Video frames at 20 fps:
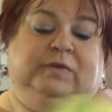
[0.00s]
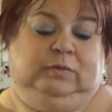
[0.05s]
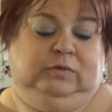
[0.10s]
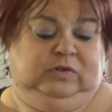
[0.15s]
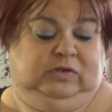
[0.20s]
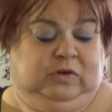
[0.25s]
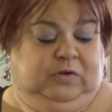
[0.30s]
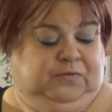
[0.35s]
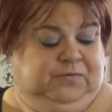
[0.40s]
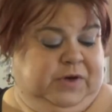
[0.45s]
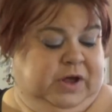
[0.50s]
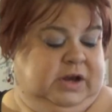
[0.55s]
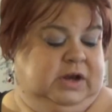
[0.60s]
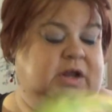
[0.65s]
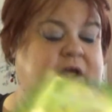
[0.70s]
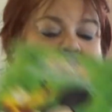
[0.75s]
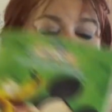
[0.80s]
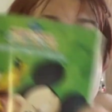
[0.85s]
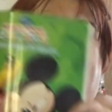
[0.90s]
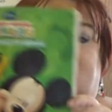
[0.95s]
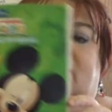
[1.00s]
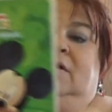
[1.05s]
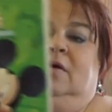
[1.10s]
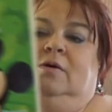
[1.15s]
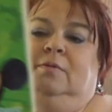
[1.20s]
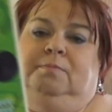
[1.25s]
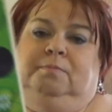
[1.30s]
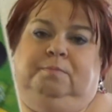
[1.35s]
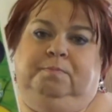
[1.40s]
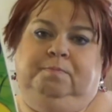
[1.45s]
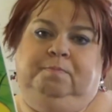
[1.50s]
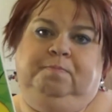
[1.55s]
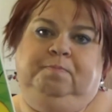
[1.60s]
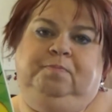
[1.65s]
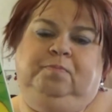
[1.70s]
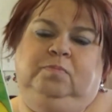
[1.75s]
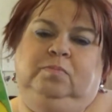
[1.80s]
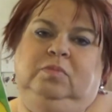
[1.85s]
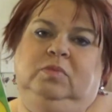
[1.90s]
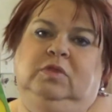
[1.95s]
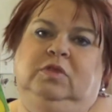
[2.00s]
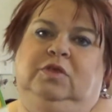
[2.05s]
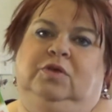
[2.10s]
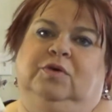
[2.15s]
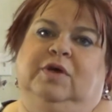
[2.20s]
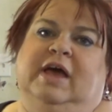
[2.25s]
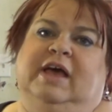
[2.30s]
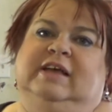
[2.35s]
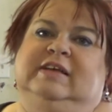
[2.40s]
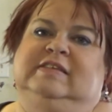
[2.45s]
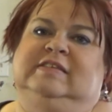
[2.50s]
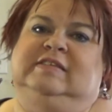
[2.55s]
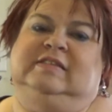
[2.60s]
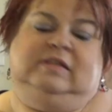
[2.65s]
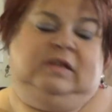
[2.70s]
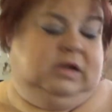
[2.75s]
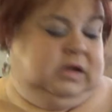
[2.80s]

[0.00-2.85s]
It was so fun. You guys...